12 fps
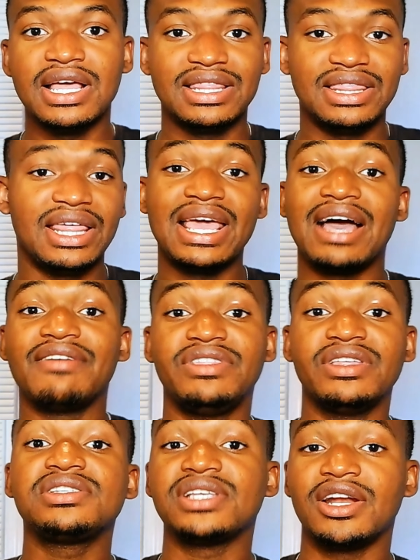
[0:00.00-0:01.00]
They have
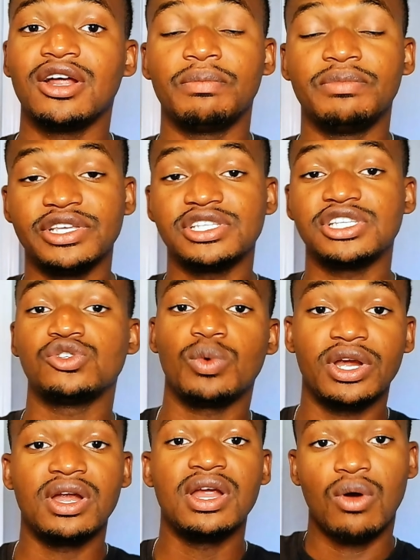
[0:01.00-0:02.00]
this set up. This is
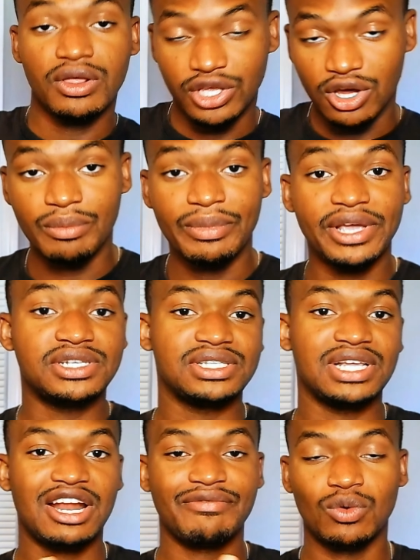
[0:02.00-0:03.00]
where the automations
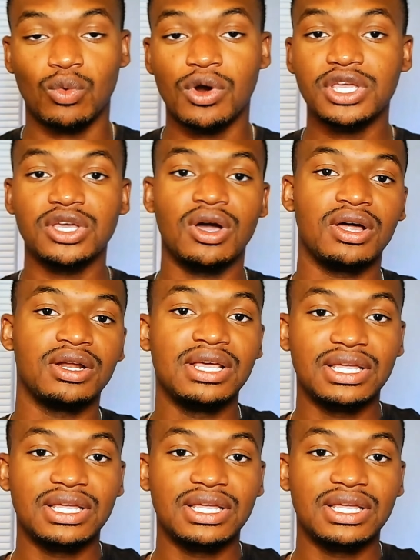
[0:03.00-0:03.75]
that I've been working on